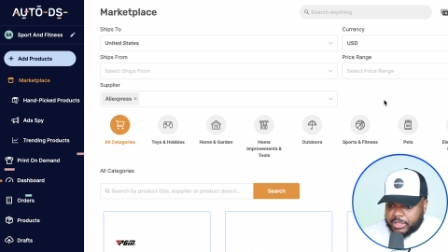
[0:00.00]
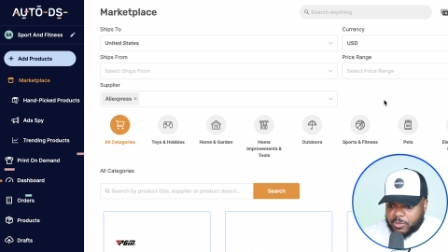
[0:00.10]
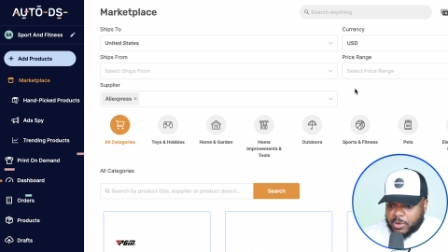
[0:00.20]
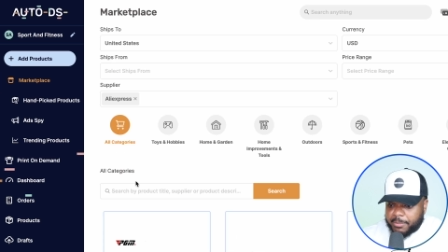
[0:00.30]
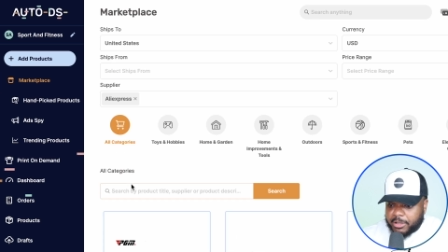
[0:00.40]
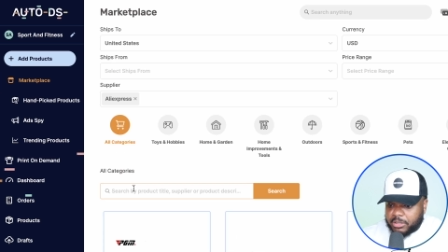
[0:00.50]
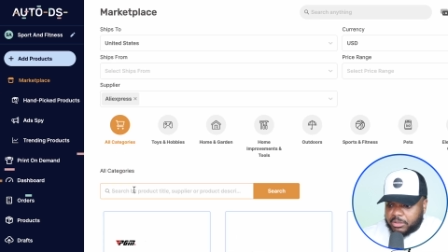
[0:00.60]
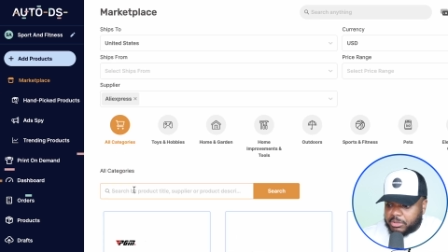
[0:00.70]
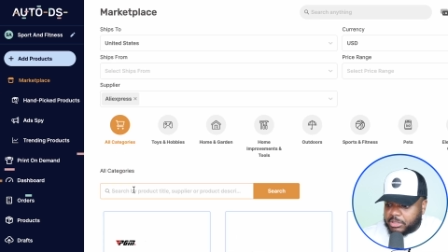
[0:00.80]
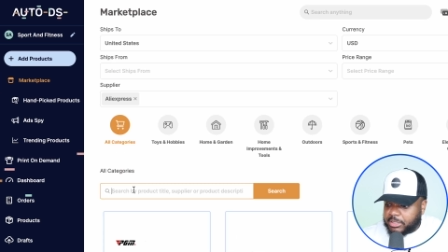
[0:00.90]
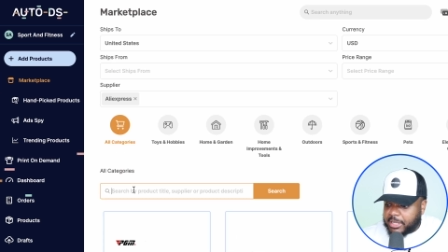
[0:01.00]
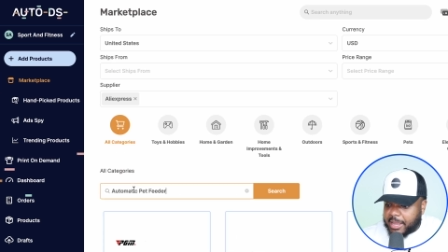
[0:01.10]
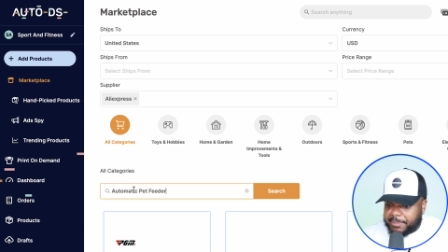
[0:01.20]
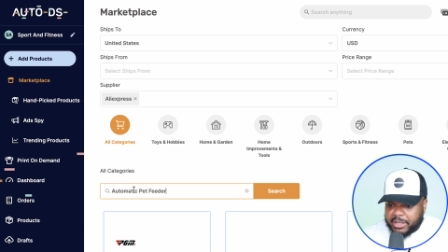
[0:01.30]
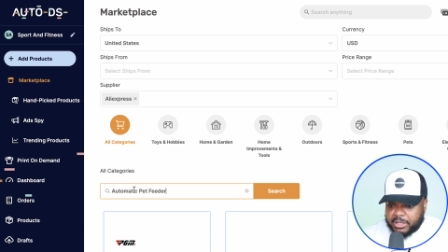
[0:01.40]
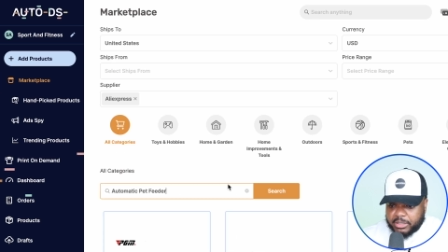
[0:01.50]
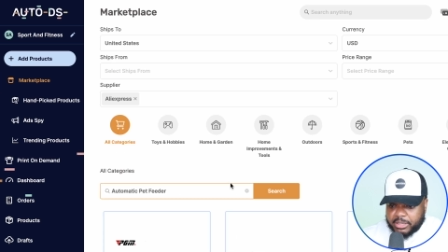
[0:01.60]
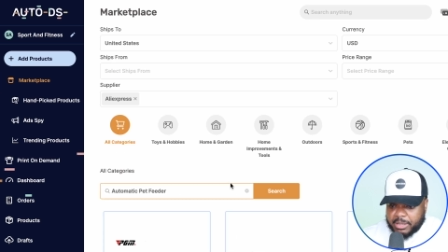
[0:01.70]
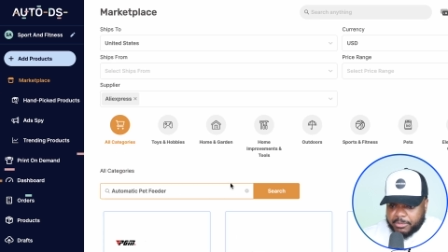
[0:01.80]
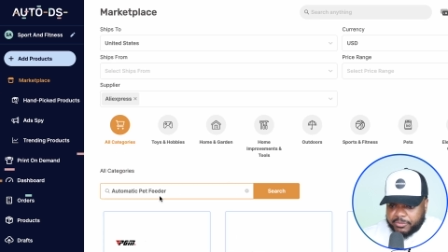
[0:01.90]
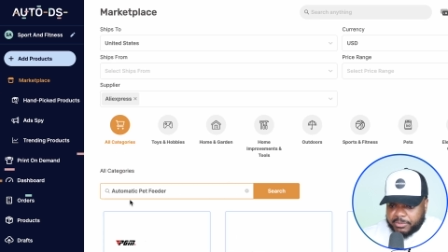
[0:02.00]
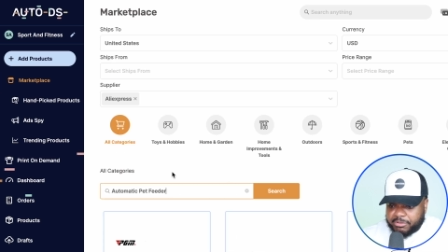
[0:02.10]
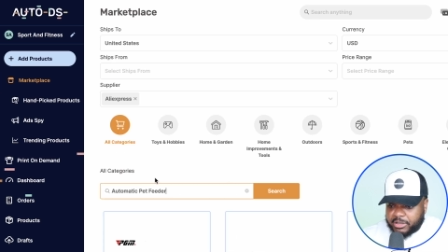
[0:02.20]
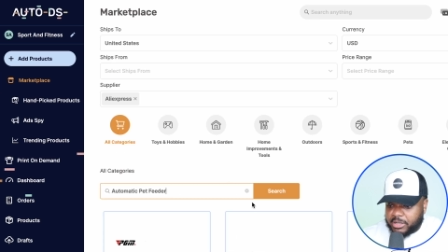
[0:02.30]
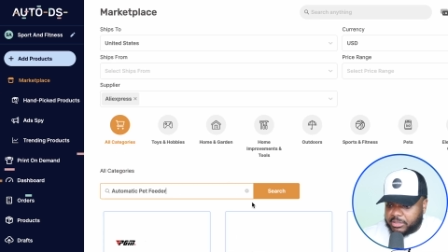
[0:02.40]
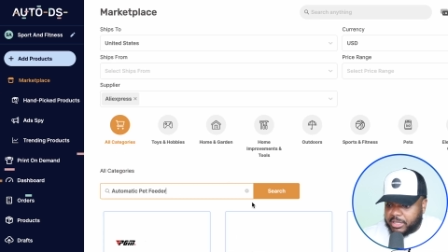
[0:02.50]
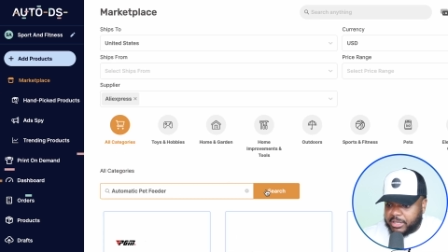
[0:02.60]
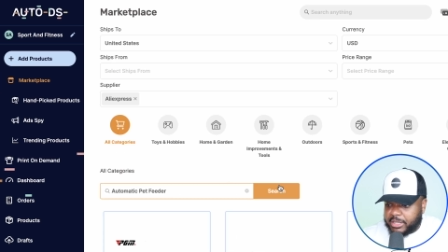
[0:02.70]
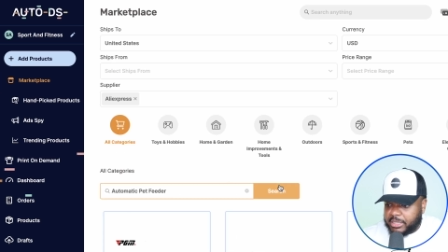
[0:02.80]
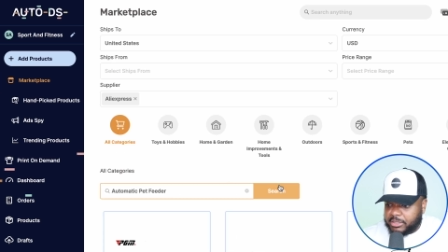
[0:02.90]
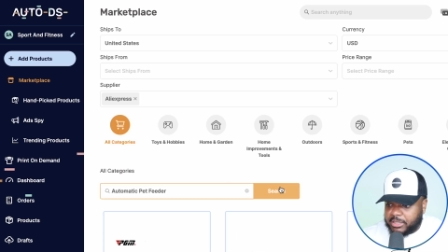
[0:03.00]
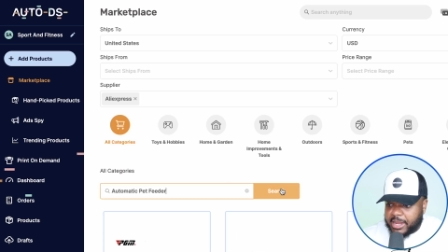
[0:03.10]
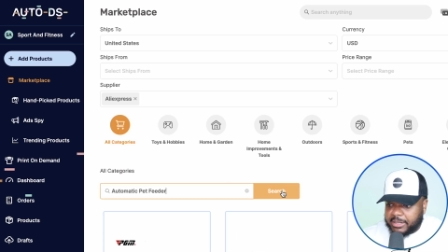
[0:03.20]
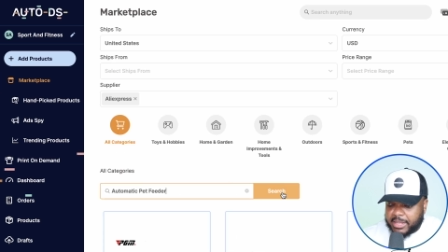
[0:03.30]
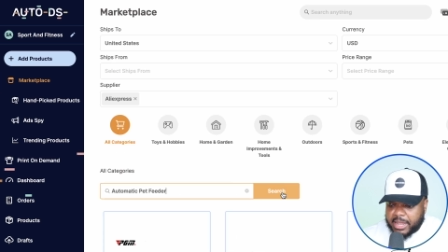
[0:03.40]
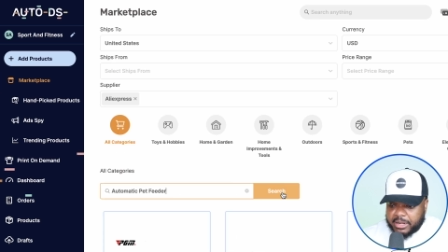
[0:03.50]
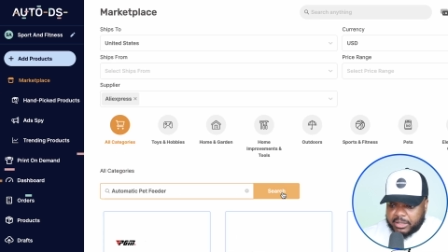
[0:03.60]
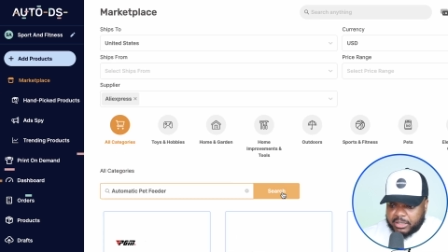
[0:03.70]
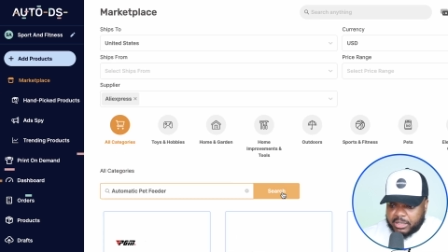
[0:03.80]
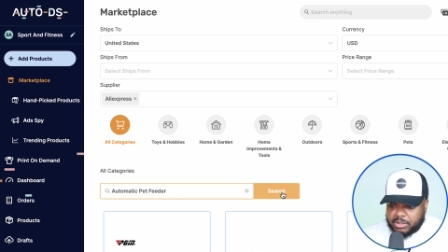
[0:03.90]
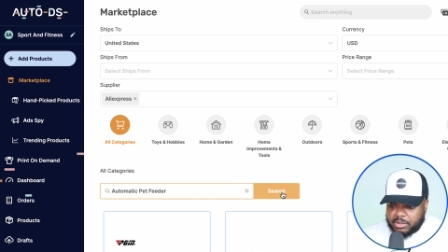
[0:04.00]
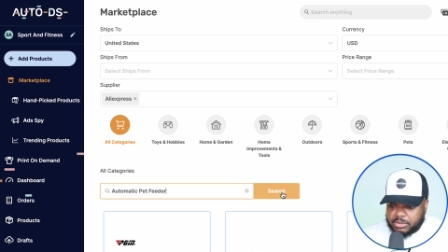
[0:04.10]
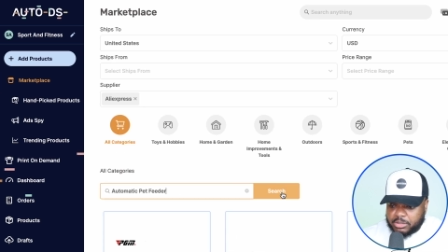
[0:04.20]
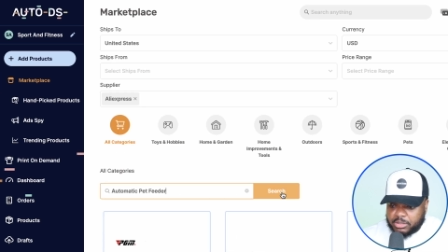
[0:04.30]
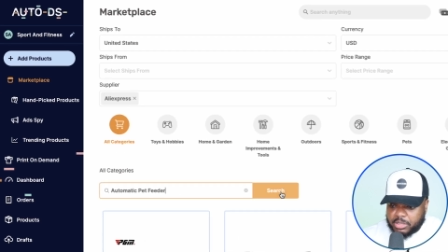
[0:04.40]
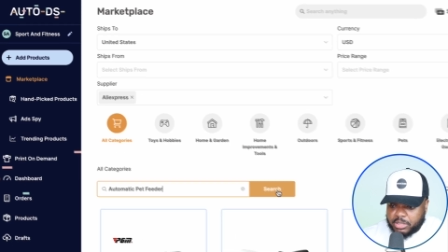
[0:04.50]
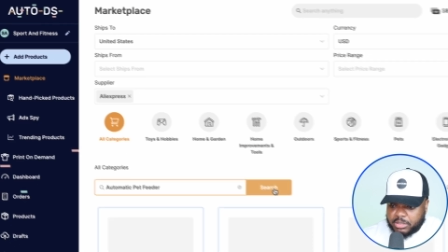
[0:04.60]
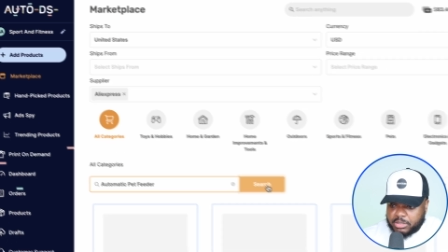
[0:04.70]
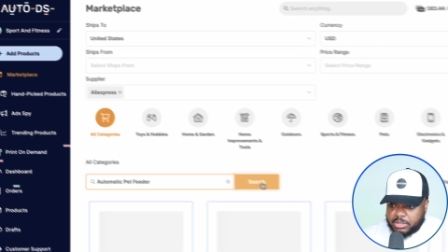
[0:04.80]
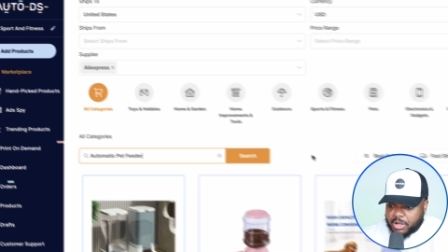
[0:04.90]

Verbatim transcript: Then what I'm going to do is just type in the name of the product in there just like that and then click on search.